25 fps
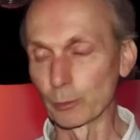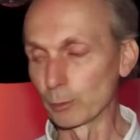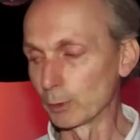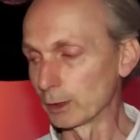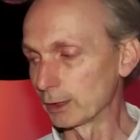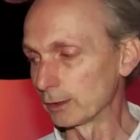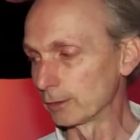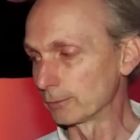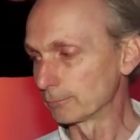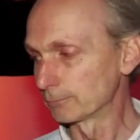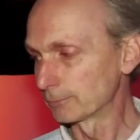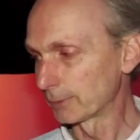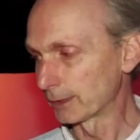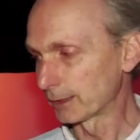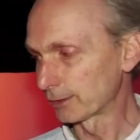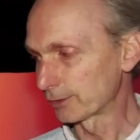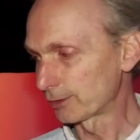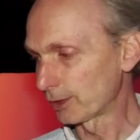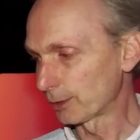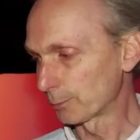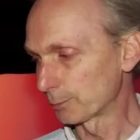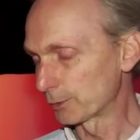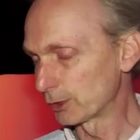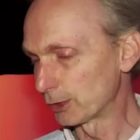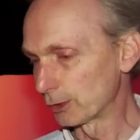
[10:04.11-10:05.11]
Well, that's
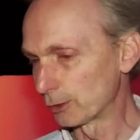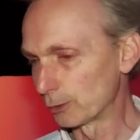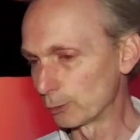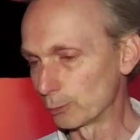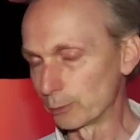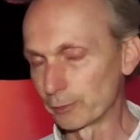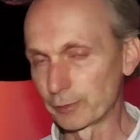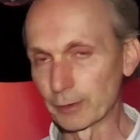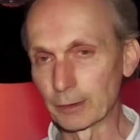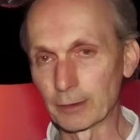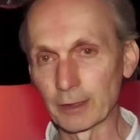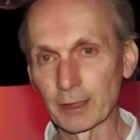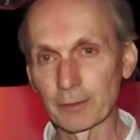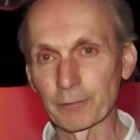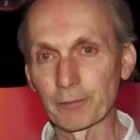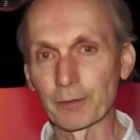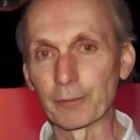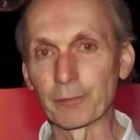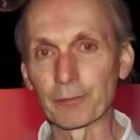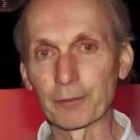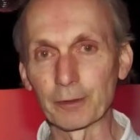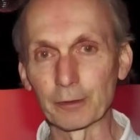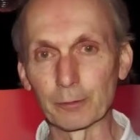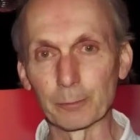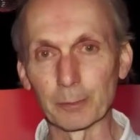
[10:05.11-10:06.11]
up to you. If you love the
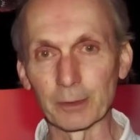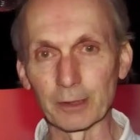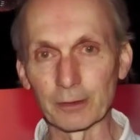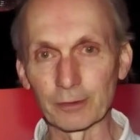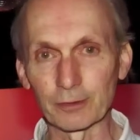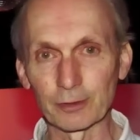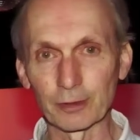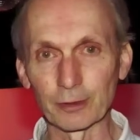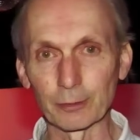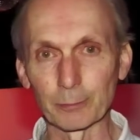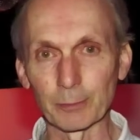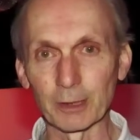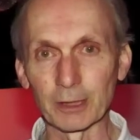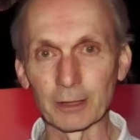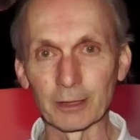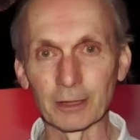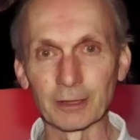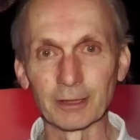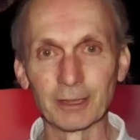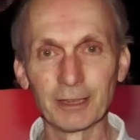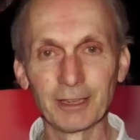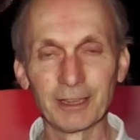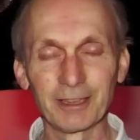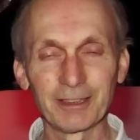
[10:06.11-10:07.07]
film at the cinema,